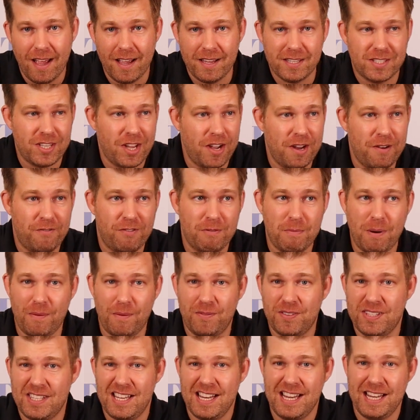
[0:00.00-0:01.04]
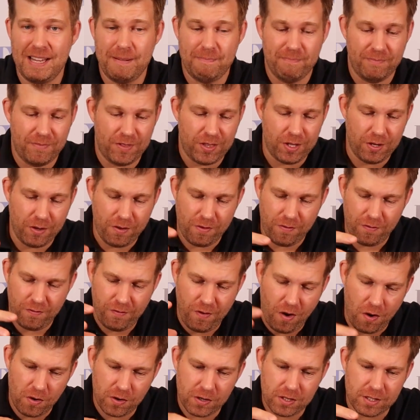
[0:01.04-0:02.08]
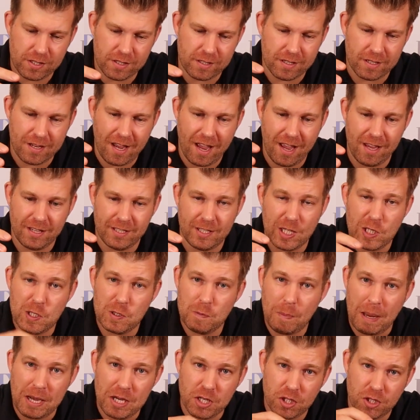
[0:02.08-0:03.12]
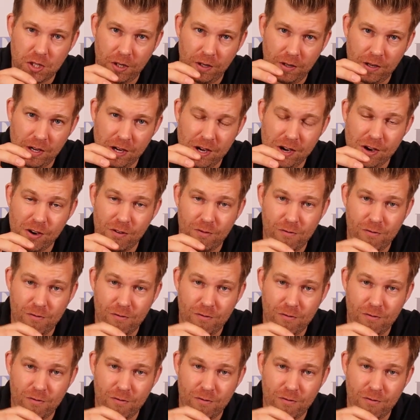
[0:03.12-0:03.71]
aside from obviously the Fox suspension